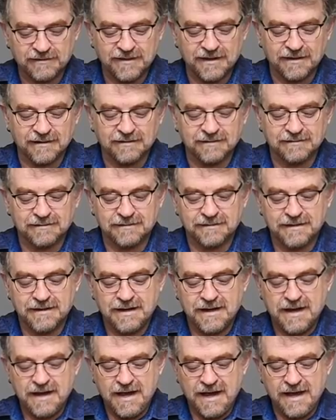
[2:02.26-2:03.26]
thing.
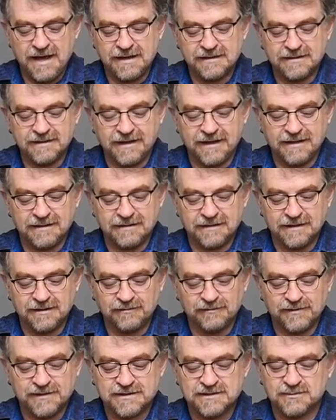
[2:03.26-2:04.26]
And again, it
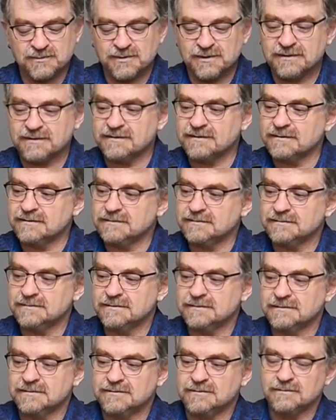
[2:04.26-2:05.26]
fits with
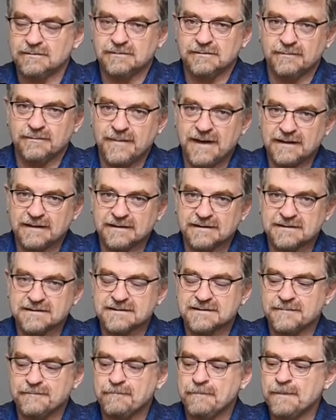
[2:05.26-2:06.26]

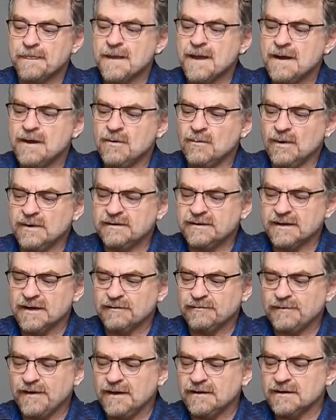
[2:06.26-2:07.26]
magnets. One thing I
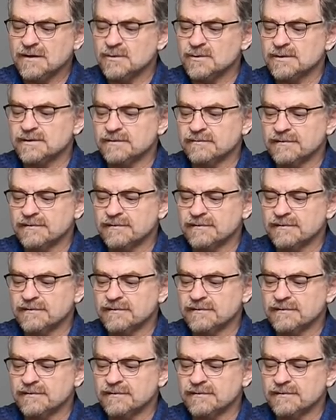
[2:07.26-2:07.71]
found though with